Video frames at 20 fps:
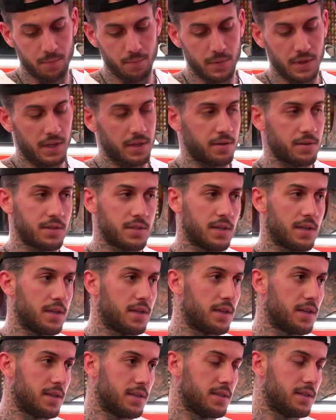like you said,
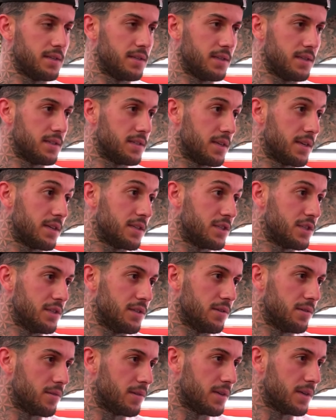like he's like a
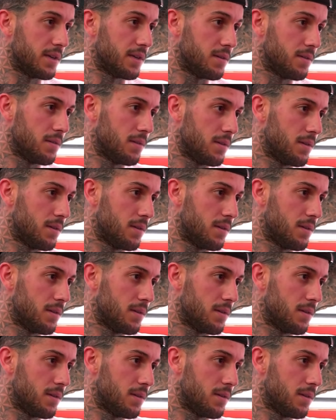shield right now.